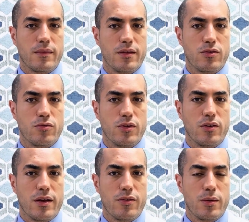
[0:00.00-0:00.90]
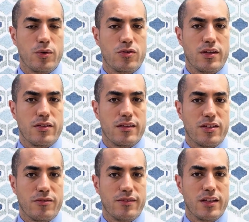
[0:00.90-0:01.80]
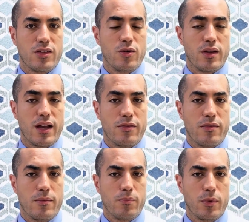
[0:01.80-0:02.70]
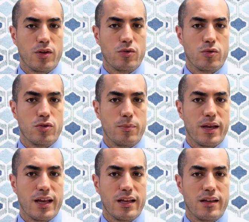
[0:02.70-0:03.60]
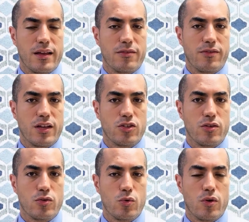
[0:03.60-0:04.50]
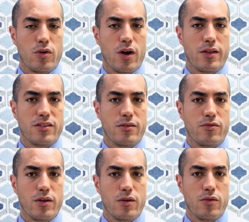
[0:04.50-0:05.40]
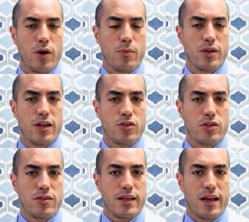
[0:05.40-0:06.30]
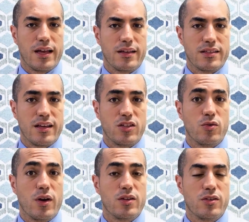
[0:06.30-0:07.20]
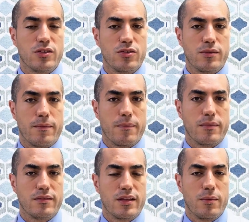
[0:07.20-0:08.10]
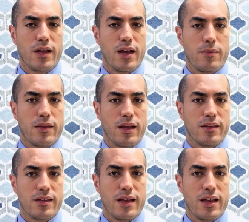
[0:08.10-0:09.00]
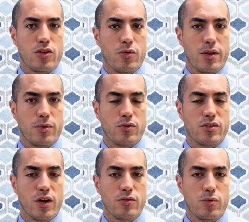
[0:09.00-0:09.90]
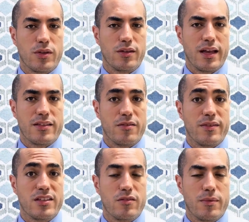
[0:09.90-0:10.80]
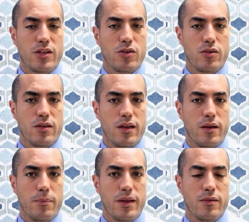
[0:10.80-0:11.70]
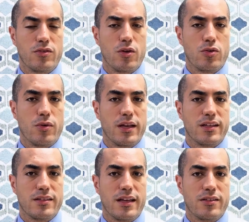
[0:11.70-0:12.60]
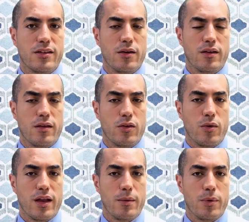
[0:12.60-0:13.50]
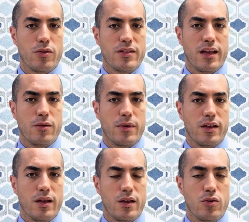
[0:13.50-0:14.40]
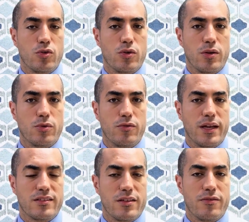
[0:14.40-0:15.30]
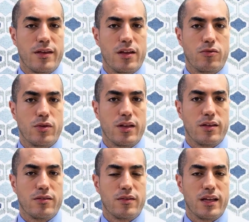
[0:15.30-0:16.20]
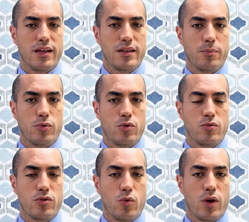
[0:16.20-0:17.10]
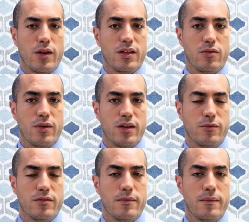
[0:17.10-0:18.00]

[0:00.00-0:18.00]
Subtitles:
If you feel that phimosis is affecting your life, whether due to pain, infections, or constant fear of complications, see a urologist. Sometimes, the issue can be resolved with less invasive measures, but if surgery is necessary, know that a postectomy usually provides definitive relief and improves quality of life.